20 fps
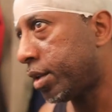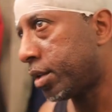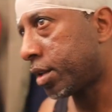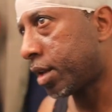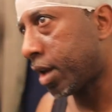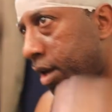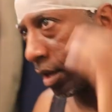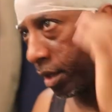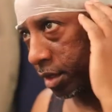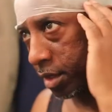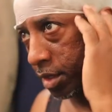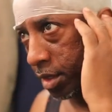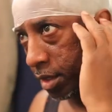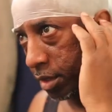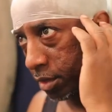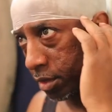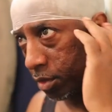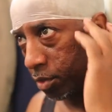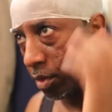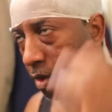it kind of
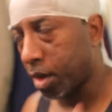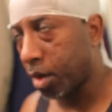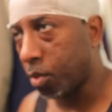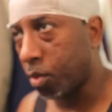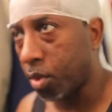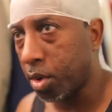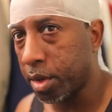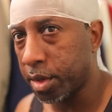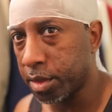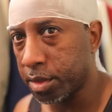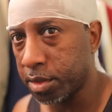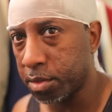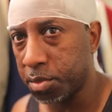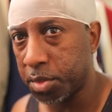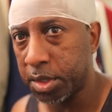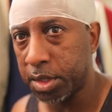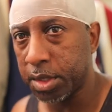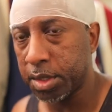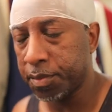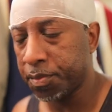cut to where I want it to
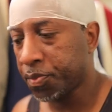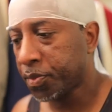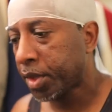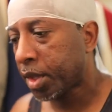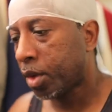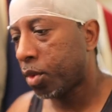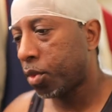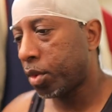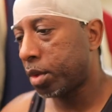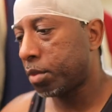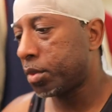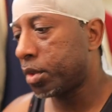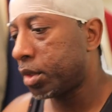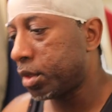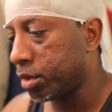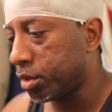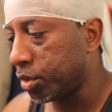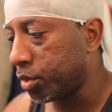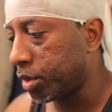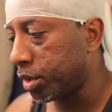be, what I'm going
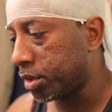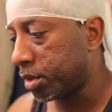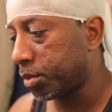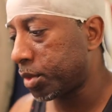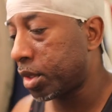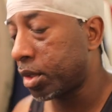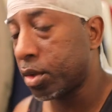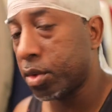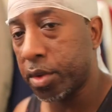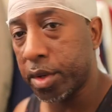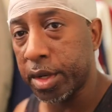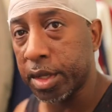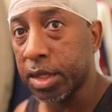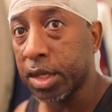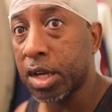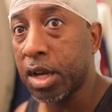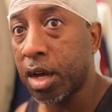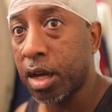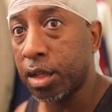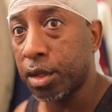to do is I'm going to go ahead and
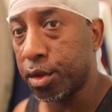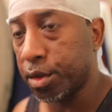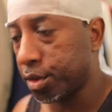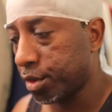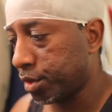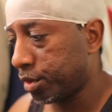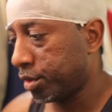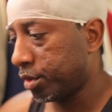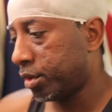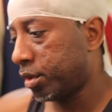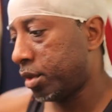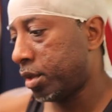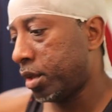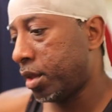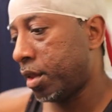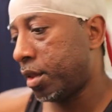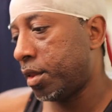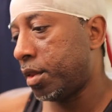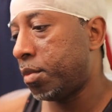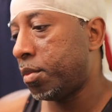color
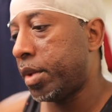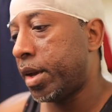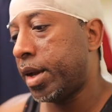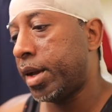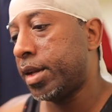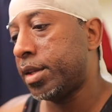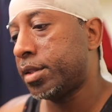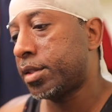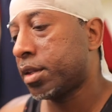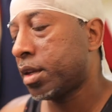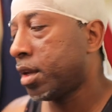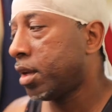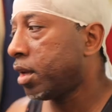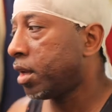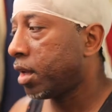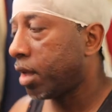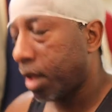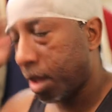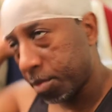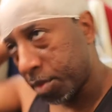the mask.
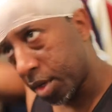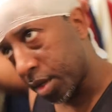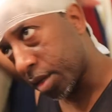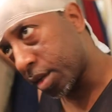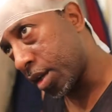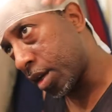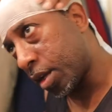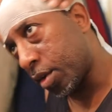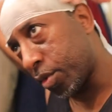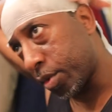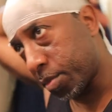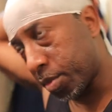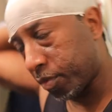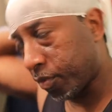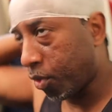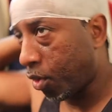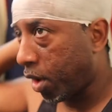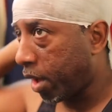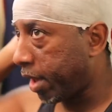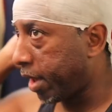I'm going to color it
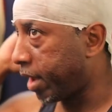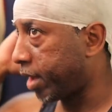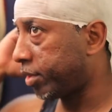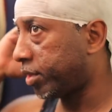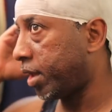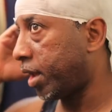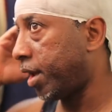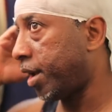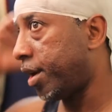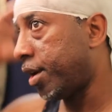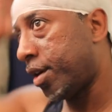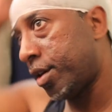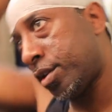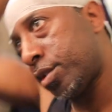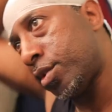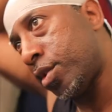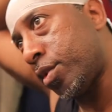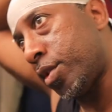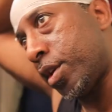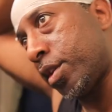before I add the hair
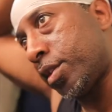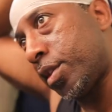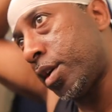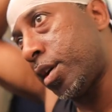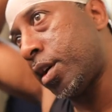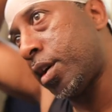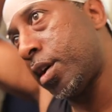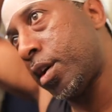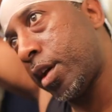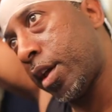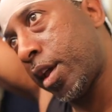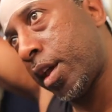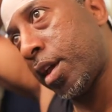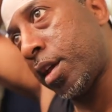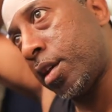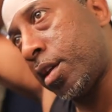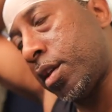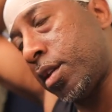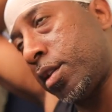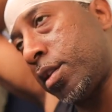so that
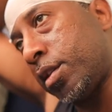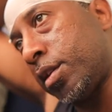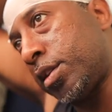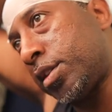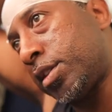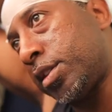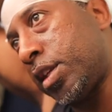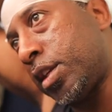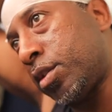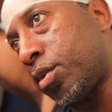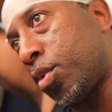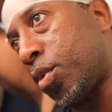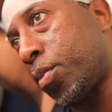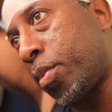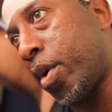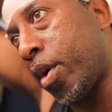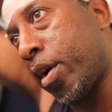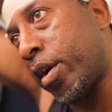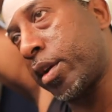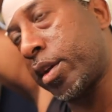the see-through
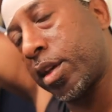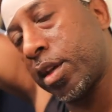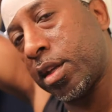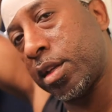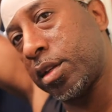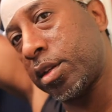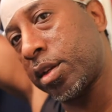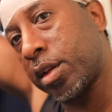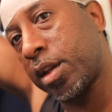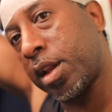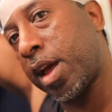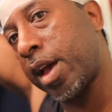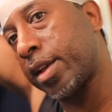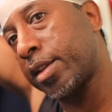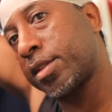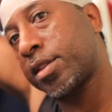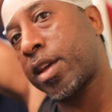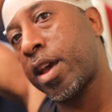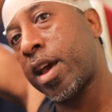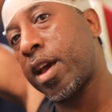part can look like
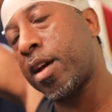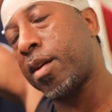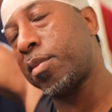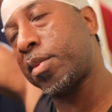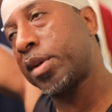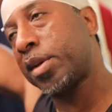scalp.